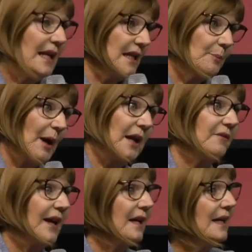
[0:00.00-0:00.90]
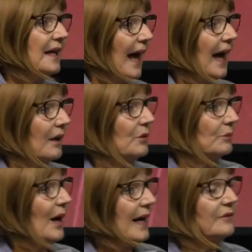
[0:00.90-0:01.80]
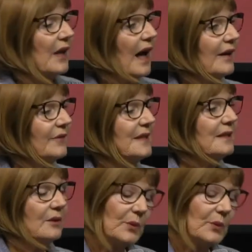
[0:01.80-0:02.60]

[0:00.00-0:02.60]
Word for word: It's part of our, our way of life, isn't it?